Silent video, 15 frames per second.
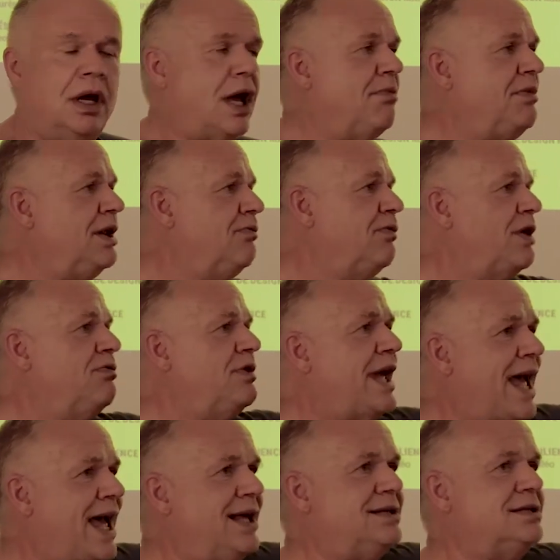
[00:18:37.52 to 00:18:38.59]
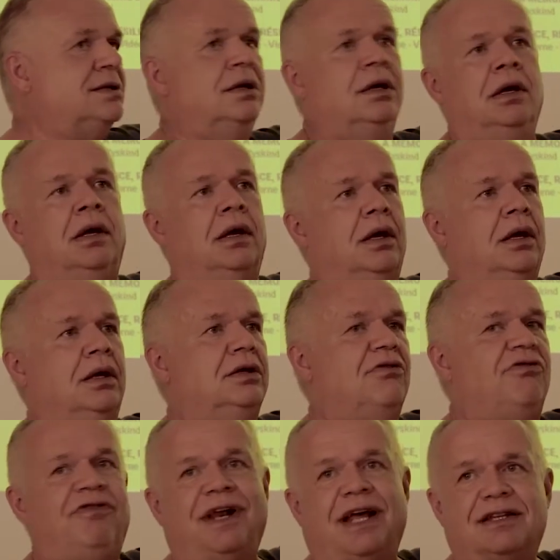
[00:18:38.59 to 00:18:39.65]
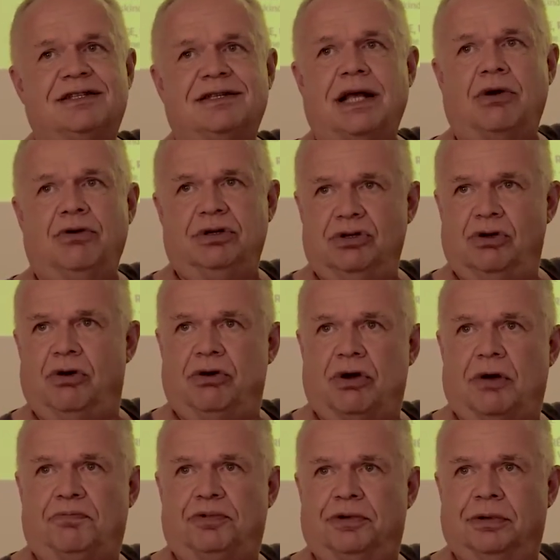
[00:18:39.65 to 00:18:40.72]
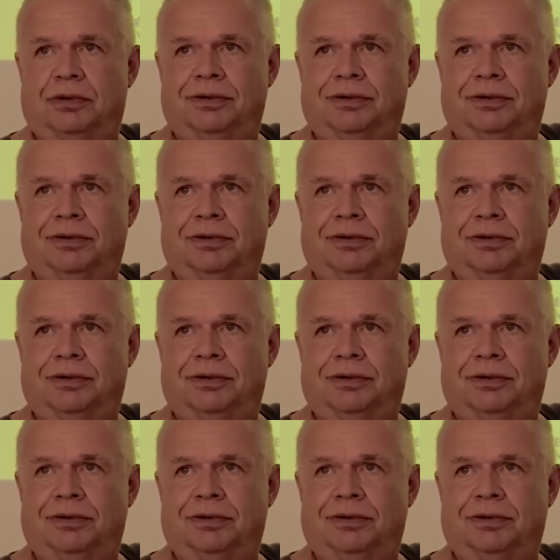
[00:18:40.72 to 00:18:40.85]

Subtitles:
I mean, when we had the floods now in Europe,